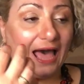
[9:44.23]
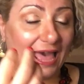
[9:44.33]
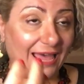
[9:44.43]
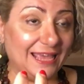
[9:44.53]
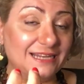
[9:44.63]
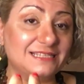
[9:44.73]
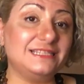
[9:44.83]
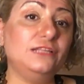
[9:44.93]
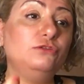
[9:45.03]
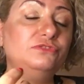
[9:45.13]
Uh,
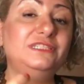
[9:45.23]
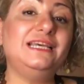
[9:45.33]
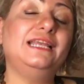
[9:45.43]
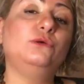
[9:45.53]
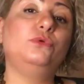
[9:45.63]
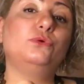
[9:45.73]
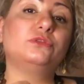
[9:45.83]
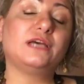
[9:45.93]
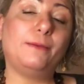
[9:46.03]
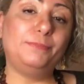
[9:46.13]
instead of dealing with
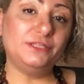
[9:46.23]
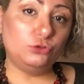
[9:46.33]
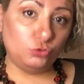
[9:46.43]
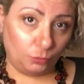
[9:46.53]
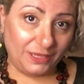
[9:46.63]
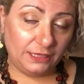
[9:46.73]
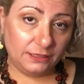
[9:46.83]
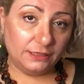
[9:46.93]
what happened to me,